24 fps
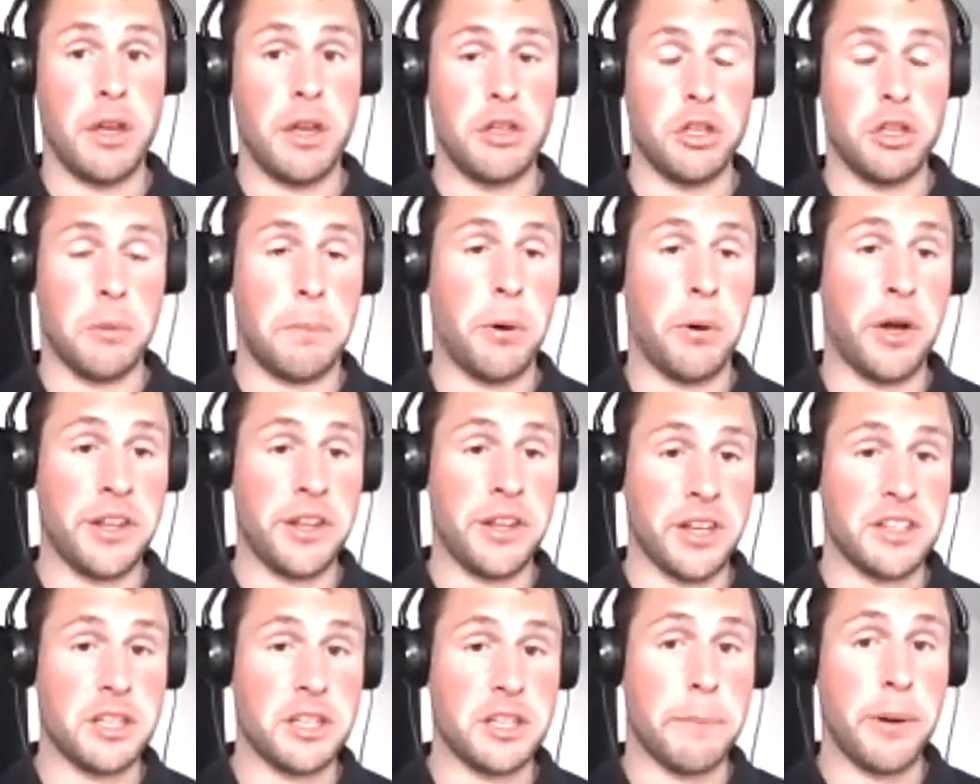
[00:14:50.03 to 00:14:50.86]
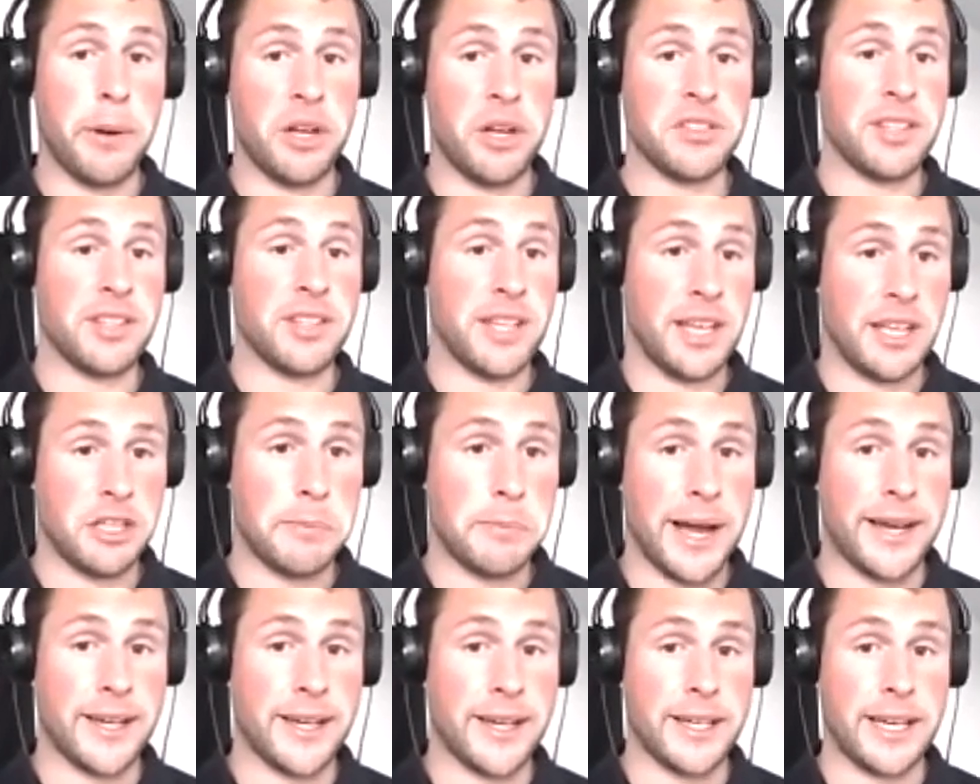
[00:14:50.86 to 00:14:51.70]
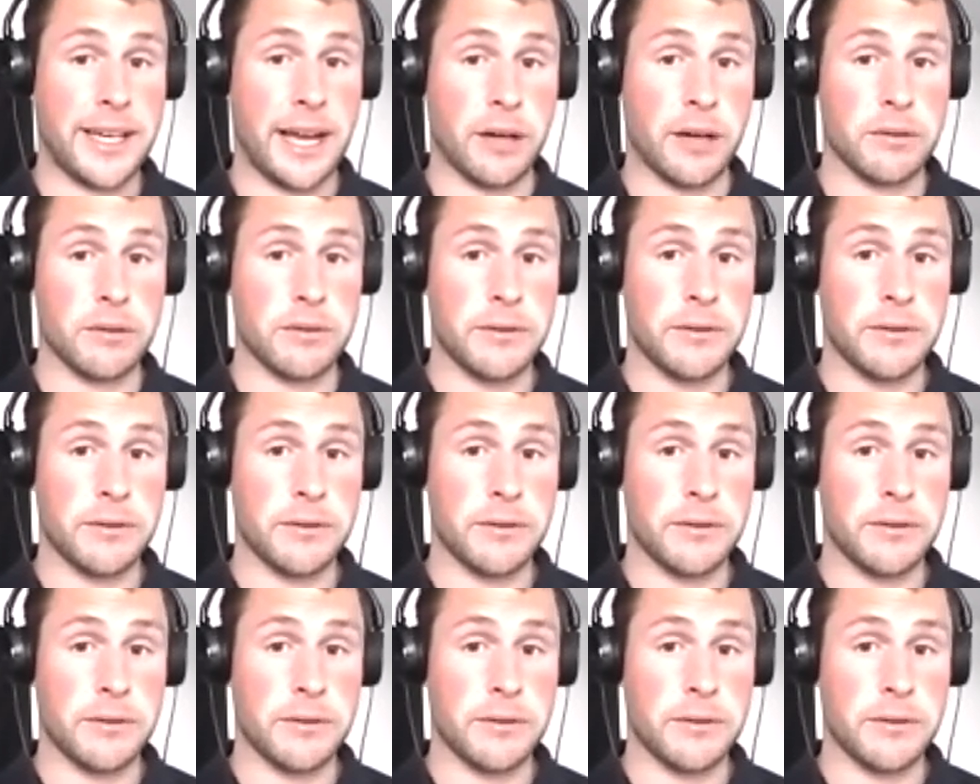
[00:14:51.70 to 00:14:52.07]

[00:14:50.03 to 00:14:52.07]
you're putting a deposit in your bank account.